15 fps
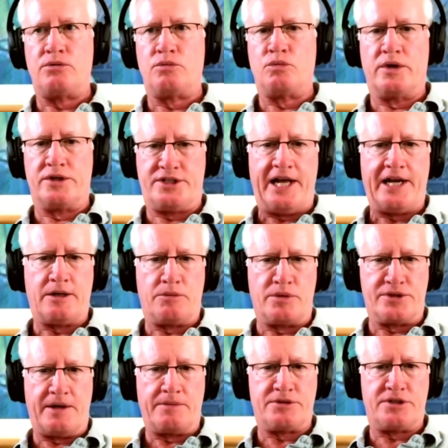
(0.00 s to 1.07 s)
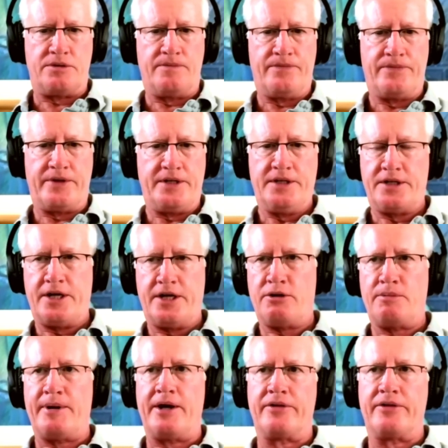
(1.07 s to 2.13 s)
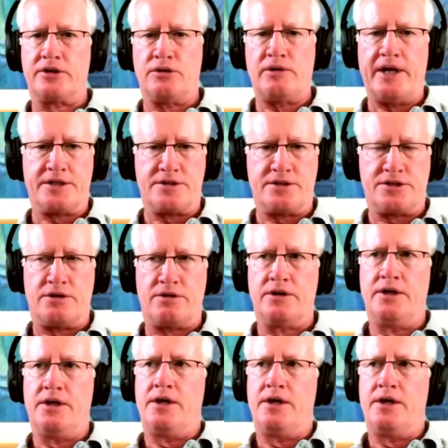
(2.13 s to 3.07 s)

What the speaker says: what Stalin was up to. They didn't know about the gulags and so on.